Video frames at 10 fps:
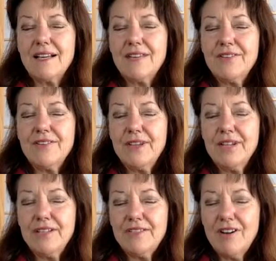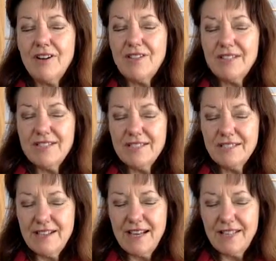The Creator of all that
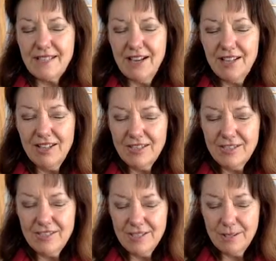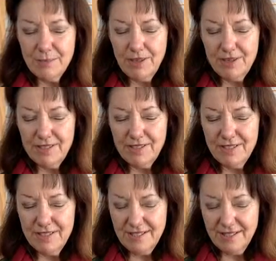is adding colors and
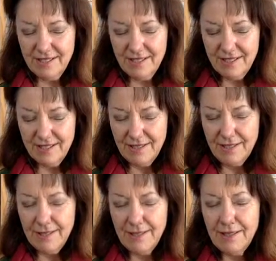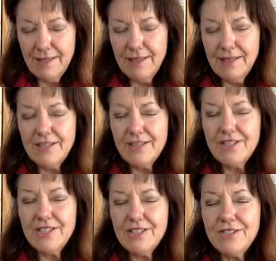sparkles and
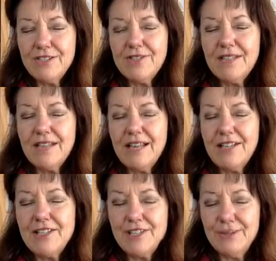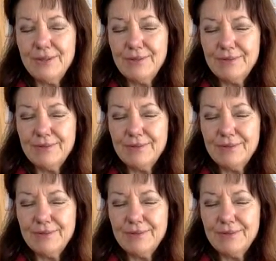energies to delight you